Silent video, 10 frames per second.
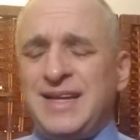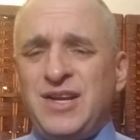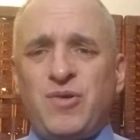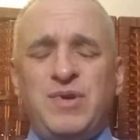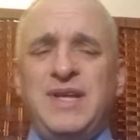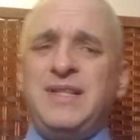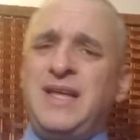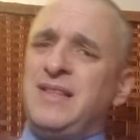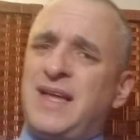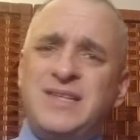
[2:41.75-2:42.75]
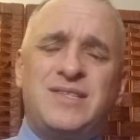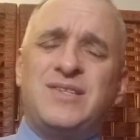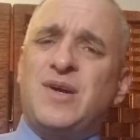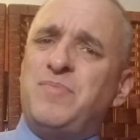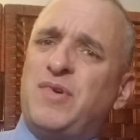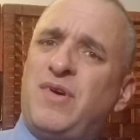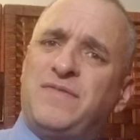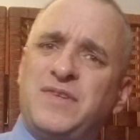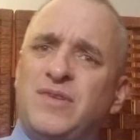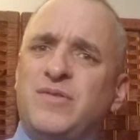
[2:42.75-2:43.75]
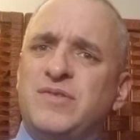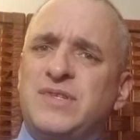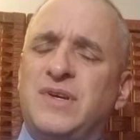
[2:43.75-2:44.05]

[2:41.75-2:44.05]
And he likes to dump it off to those